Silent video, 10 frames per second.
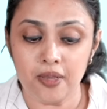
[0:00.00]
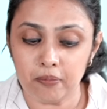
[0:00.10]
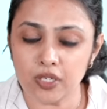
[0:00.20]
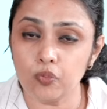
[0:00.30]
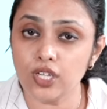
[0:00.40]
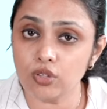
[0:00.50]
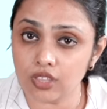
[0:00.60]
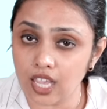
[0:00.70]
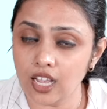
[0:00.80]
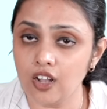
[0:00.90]
But when you
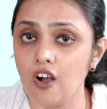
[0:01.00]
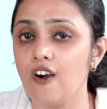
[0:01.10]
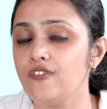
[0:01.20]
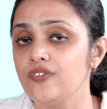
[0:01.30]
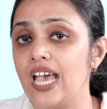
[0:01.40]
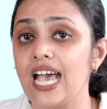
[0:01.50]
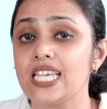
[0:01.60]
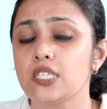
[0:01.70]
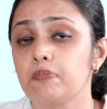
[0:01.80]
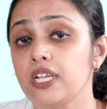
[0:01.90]
think of the
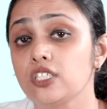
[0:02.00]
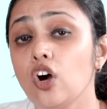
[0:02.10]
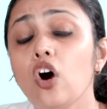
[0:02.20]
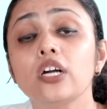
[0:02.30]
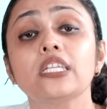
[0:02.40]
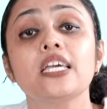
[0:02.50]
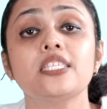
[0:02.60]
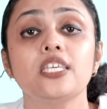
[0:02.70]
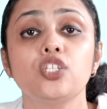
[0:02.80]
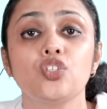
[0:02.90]
aspect
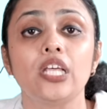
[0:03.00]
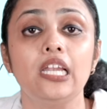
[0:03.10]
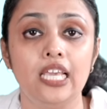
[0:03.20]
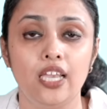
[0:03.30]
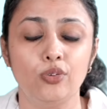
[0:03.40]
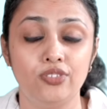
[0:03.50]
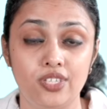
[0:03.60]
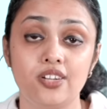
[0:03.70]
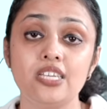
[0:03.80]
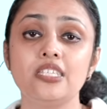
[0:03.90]
organization and layout,
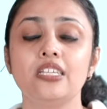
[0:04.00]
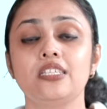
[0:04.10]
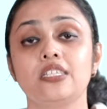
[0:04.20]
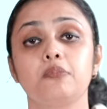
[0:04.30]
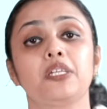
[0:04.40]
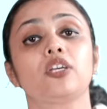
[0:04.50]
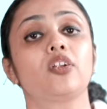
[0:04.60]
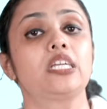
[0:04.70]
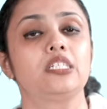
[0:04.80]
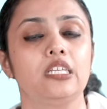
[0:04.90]
there is an assessment
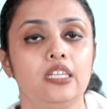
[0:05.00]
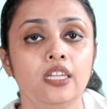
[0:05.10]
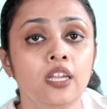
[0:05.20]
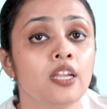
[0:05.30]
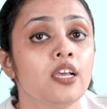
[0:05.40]
criterion